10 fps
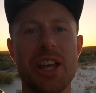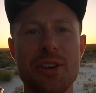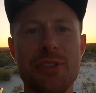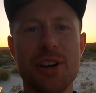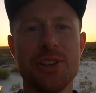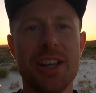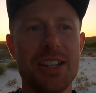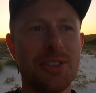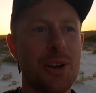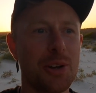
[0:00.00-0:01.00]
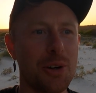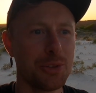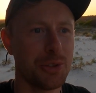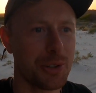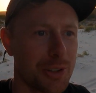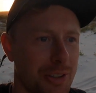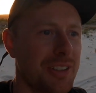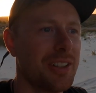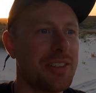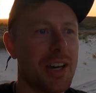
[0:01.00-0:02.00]
had our first day at Dirk Hartog
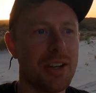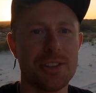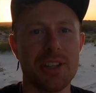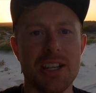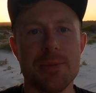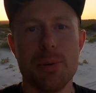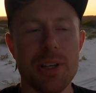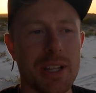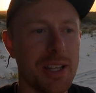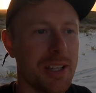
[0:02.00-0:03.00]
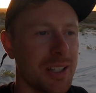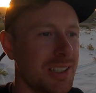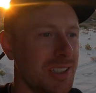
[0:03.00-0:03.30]
down at Sandy Point here.